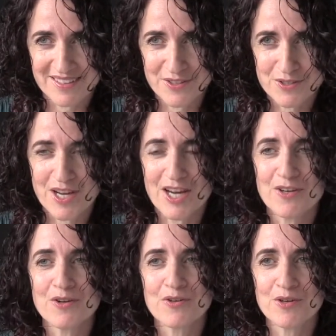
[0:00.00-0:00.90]
so I
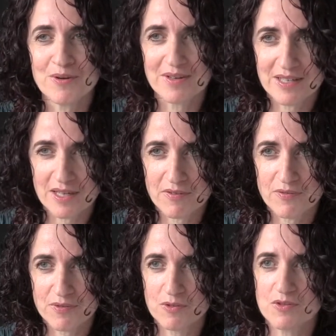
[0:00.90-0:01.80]
don't know enough
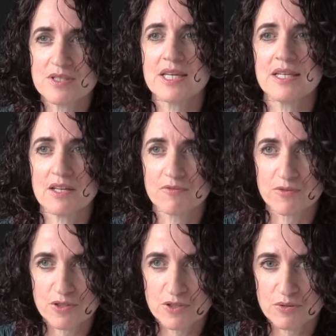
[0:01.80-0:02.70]
to say that
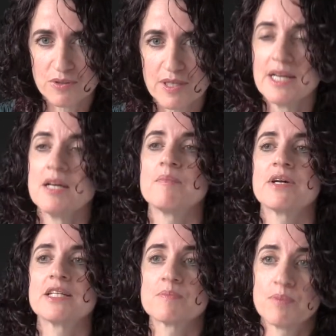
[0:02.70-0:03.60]
for sure, but
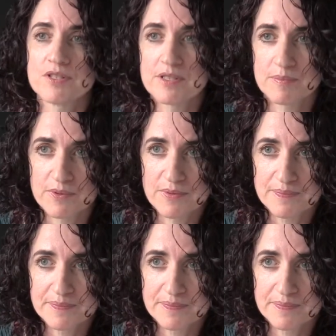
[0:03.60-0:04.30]
it's possible.